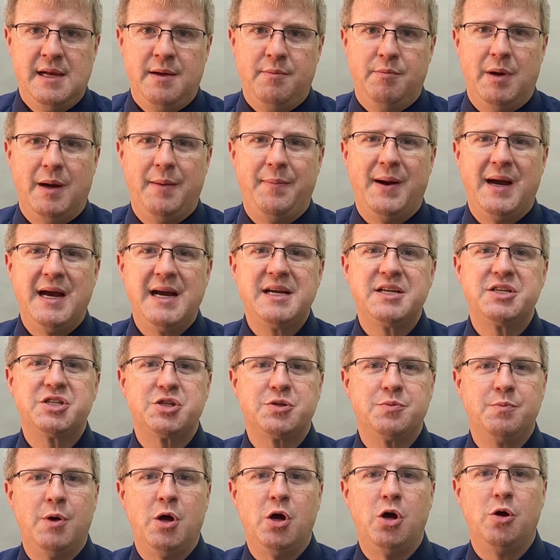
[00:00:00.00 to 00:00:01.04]
By buying
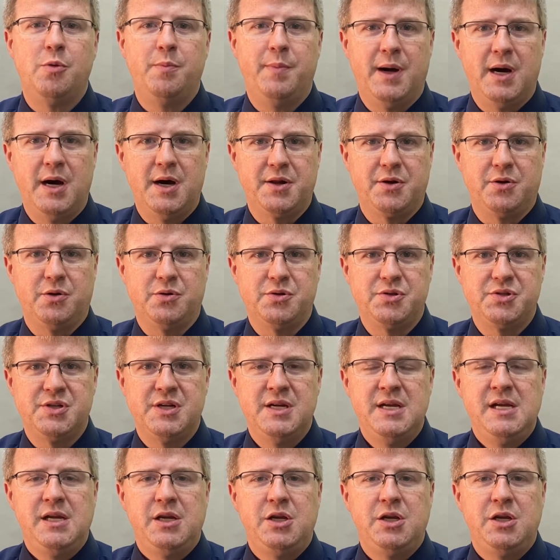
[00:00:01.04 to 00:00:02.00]
small bottles,